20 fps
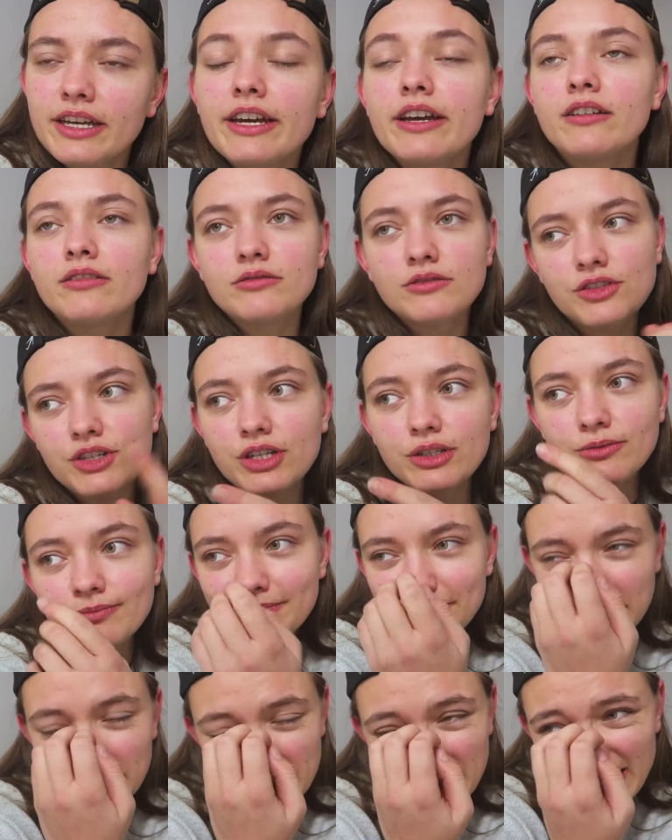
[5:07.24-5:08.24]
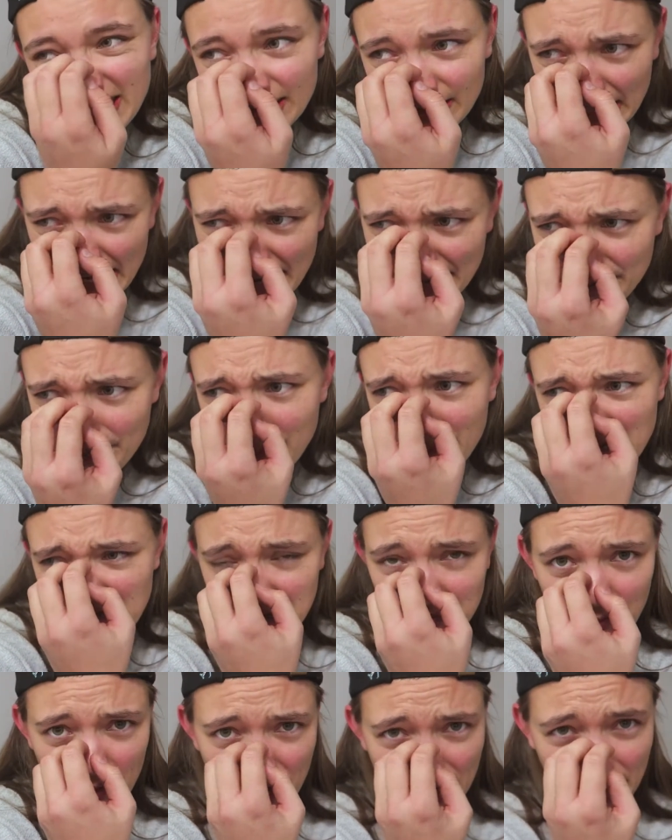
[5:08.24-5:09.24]
Yeah, true. They have a
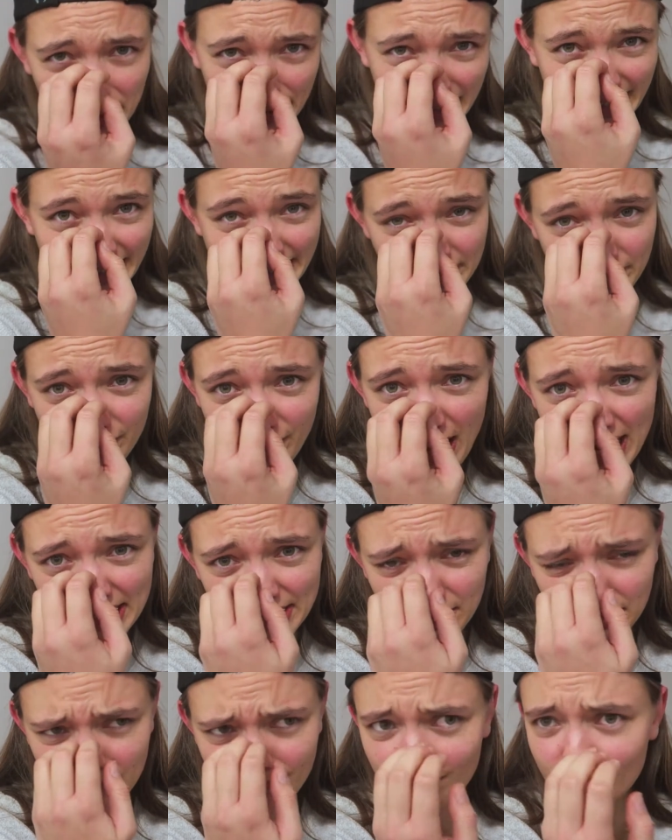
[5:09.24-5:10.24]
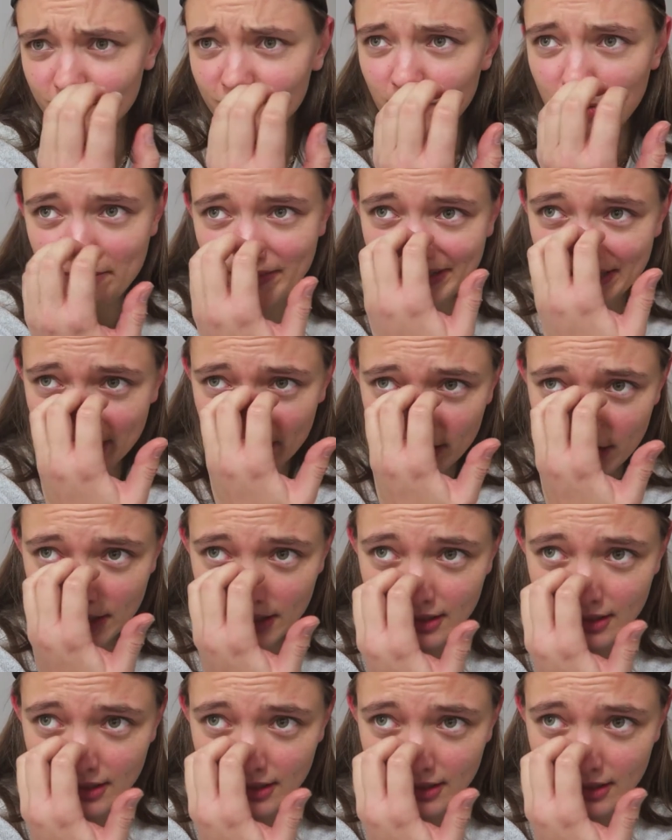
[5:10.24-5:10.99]
bunch more, or at least the Ryerson women's.